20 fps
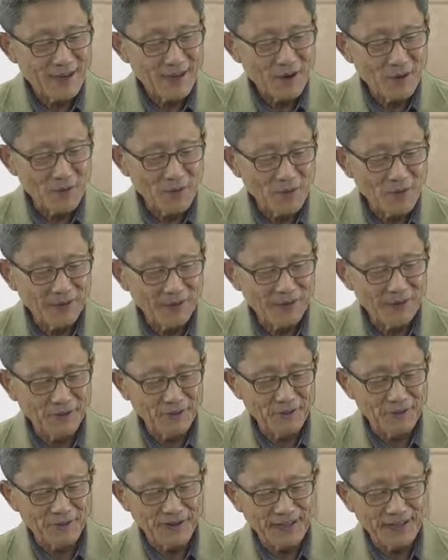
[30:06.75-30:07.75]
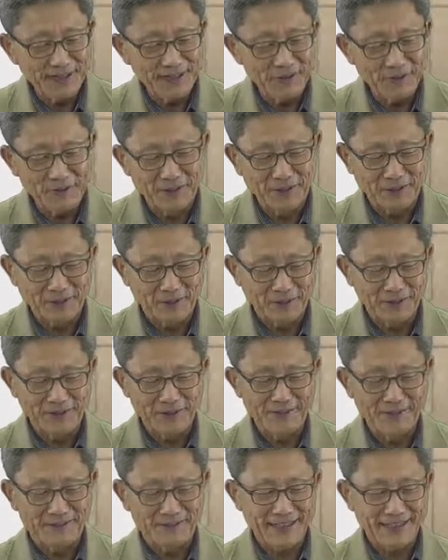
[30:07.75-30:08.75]
1O and 1O.
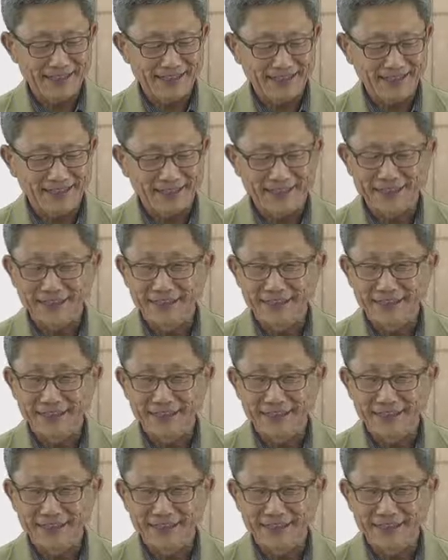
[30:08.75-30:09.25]
That's it.